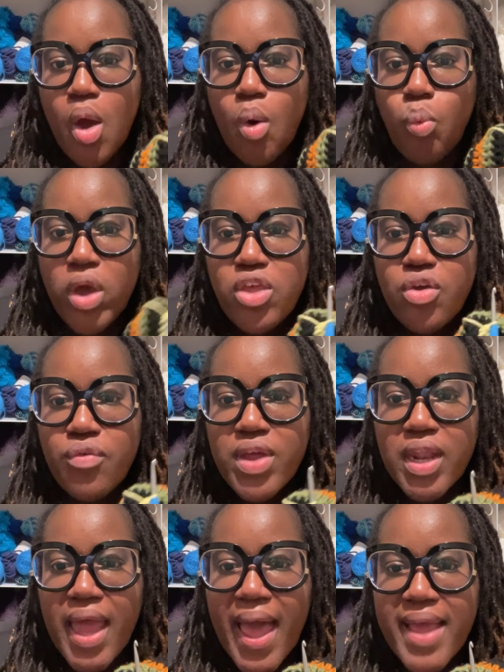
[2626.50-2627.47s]
When you
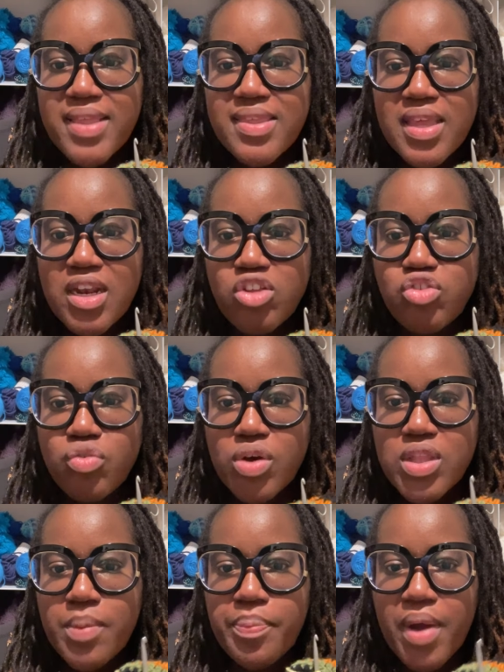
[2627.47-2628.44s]
relax and enjoy
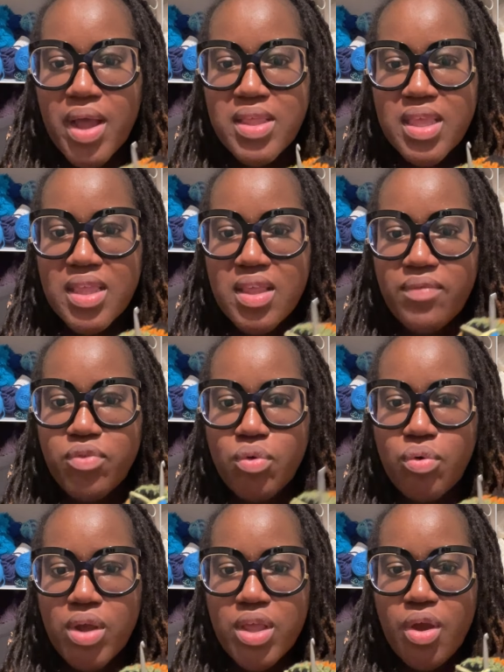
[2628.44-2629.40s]
the process of
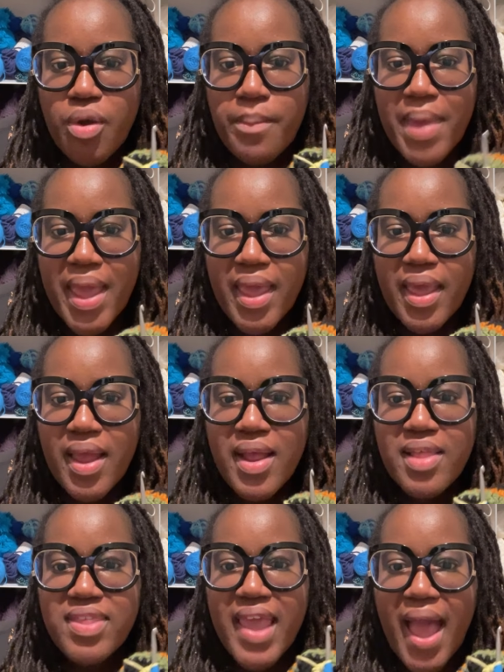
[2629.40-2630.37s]
doing your make,
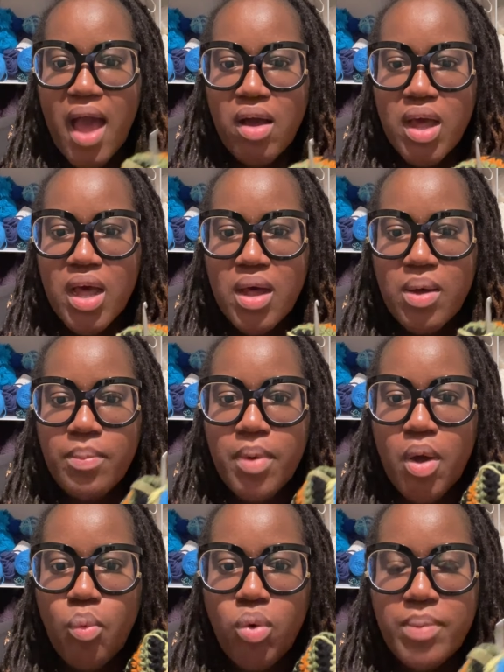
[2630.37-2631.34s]
the
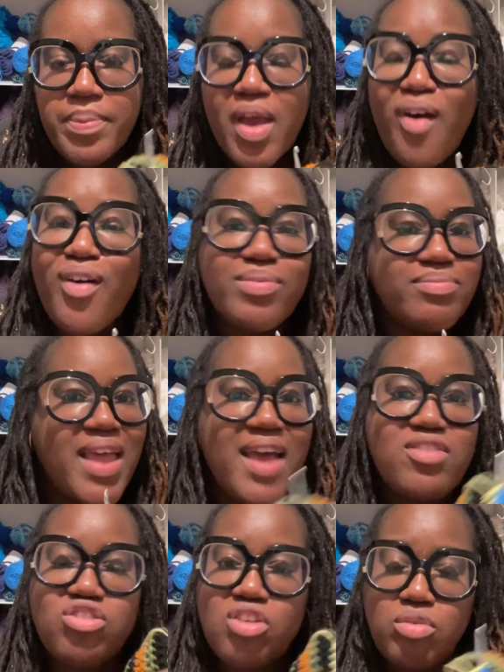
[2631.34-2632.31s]
outcome would be
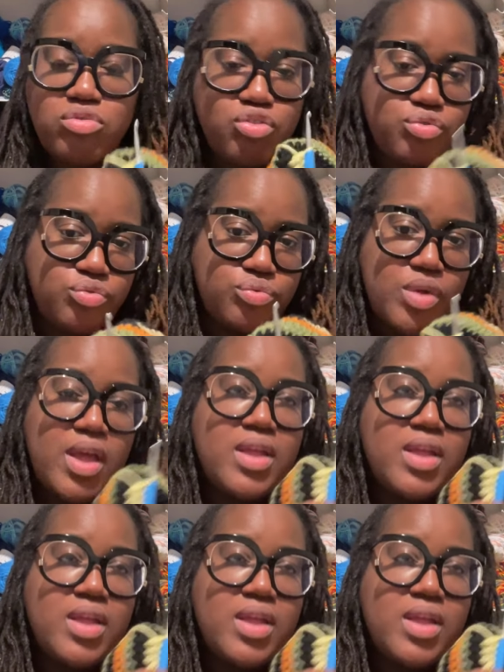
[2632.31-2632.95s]
that's so true.